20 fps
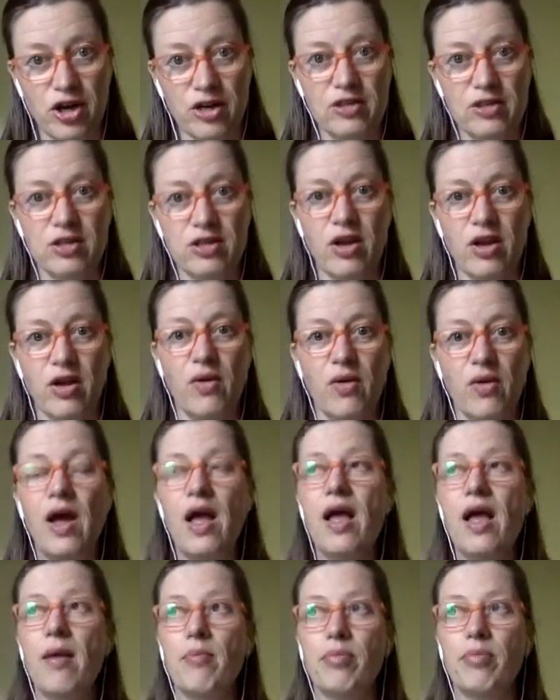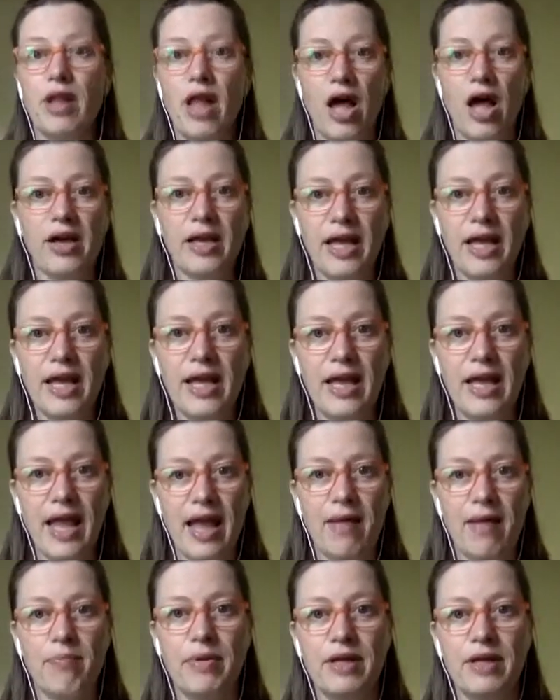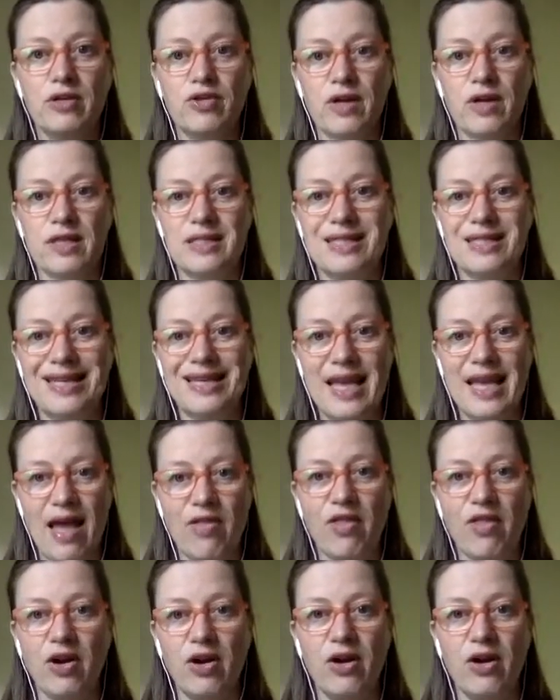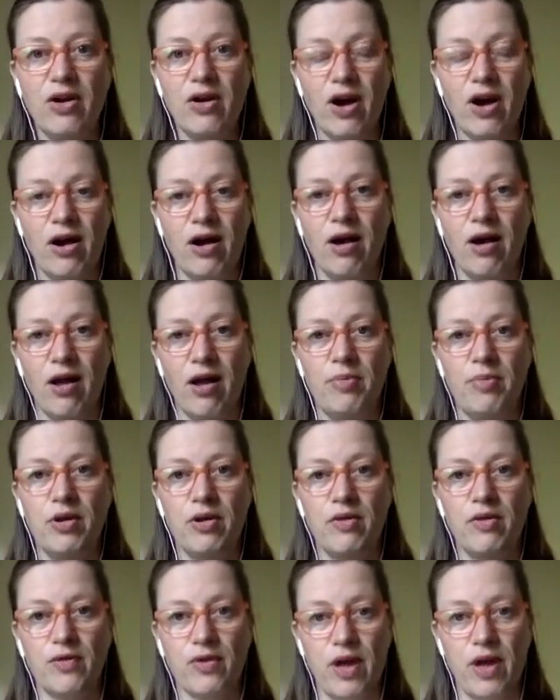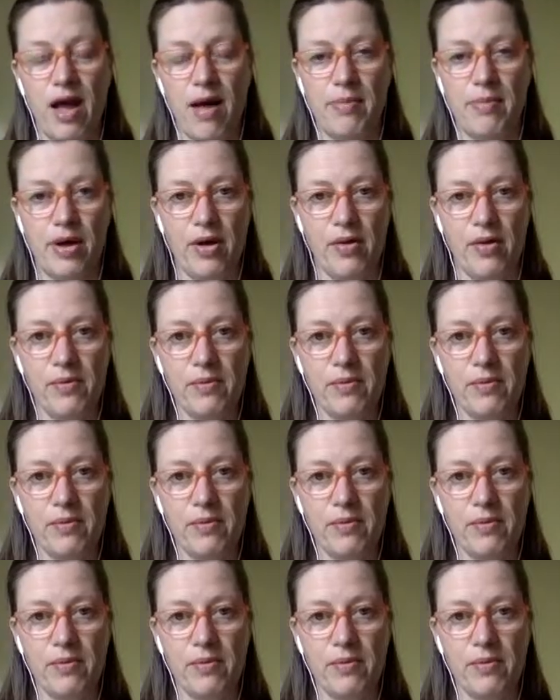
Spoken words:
So blogging and Pinterest together are a beautiful combo.